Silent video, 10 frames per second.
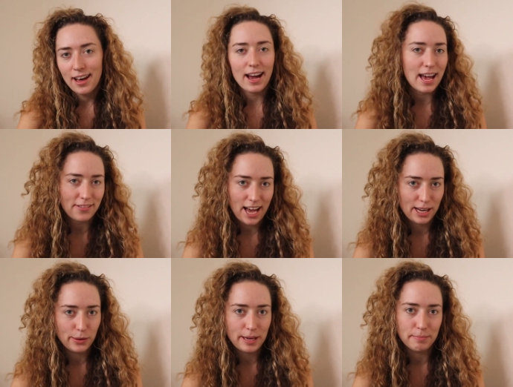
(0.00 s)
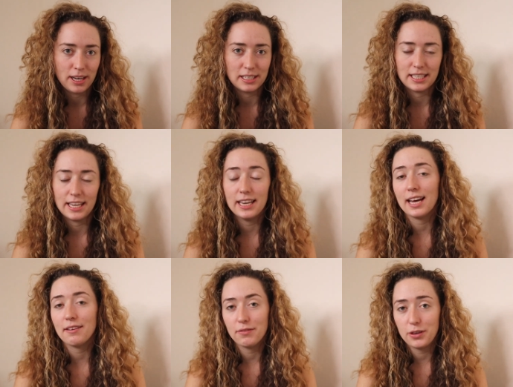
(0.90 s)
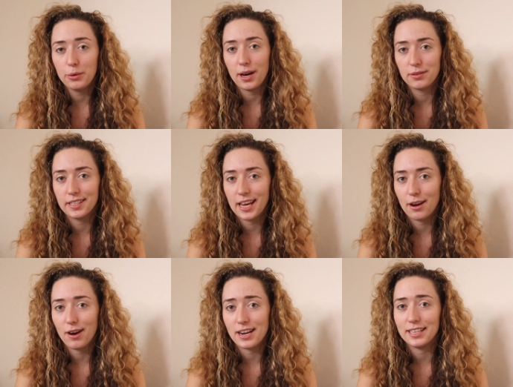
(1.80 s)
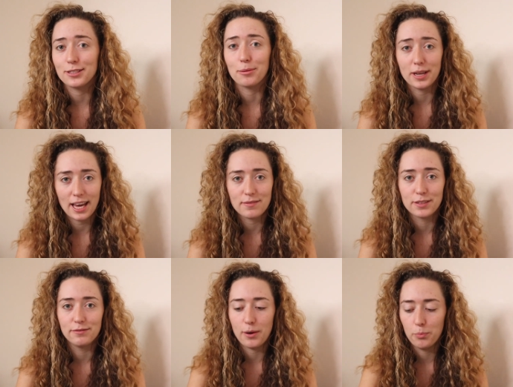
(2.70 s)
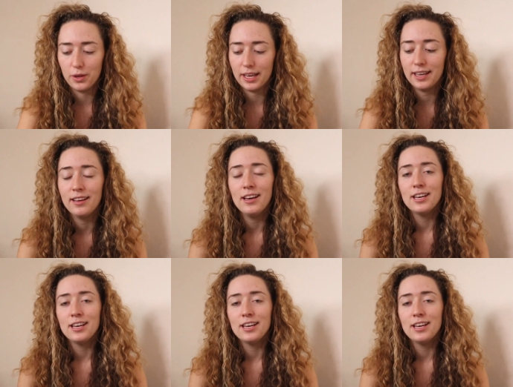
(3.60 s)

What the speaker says: I have a Halloween party and I have a few hours to get ready, so I'm gonna have some fun with it.